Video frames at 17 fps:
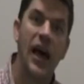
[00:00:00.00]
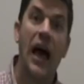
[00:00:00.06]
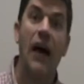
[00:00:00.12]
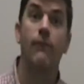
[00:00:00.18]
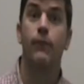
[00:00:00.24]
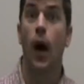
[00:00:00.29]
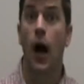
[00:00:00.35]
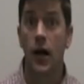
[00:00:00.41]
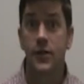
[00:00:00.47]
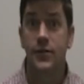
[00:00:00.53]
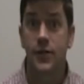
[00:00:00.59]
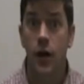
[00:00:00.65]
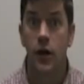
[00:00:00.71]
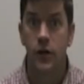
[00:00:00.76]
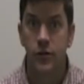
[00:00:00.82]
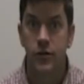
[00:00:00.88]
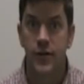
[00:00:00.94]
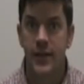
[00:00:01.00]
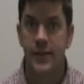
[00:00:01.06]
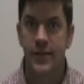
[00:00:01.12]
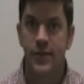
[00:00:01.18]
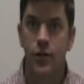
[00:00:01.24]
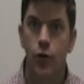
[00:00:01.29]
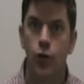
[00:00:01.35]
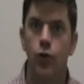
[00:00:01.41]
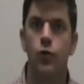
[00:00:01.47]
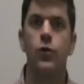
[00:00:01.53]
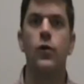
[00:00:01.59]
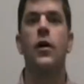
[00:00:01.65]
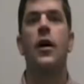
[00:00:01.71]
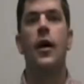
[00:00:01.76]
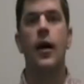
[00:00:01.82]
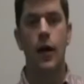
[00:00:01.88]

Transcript: have box cutters at school,